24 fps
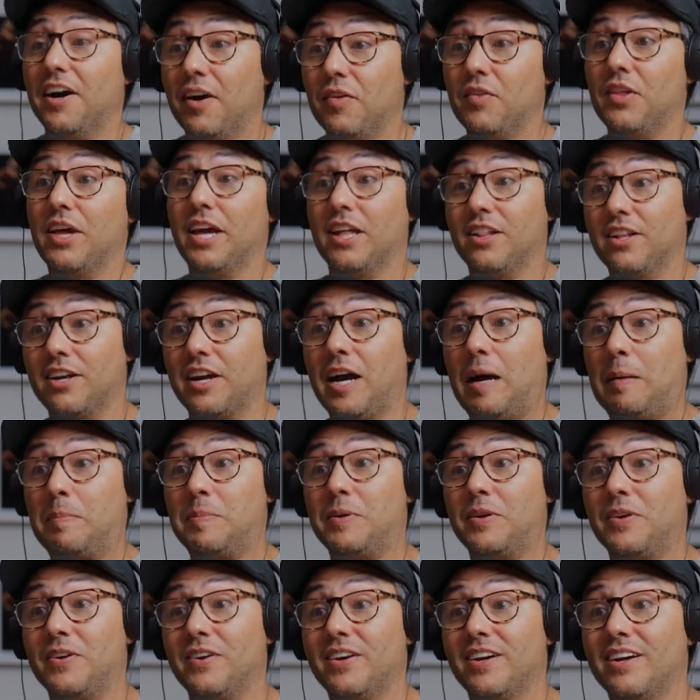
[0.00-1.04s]
of the
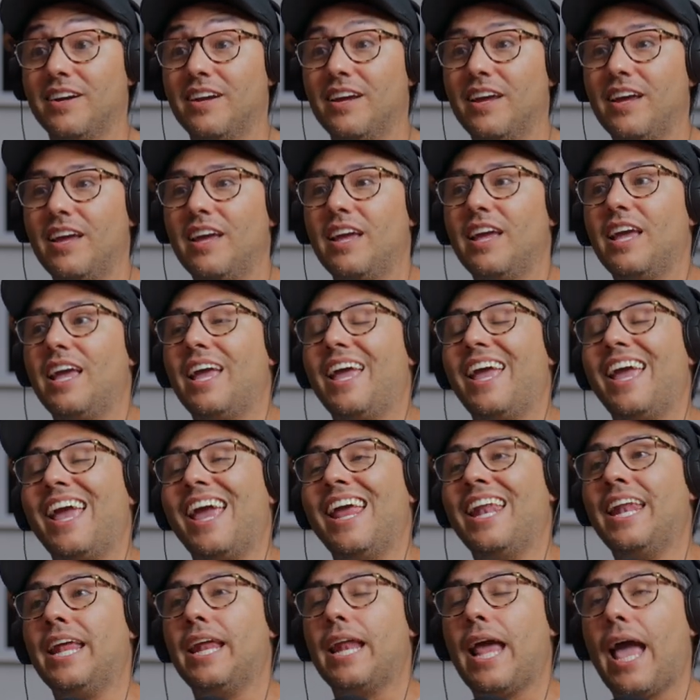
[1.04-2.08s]
helicopter
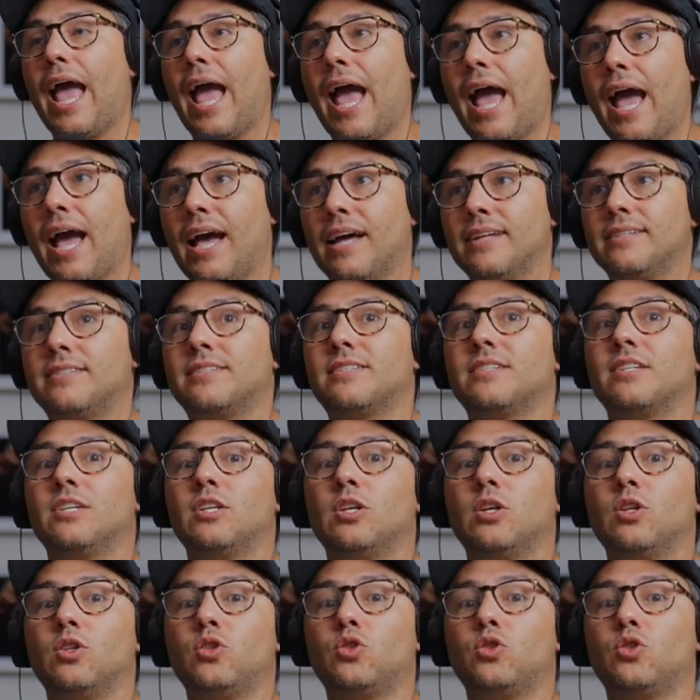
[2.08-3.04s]
and it adds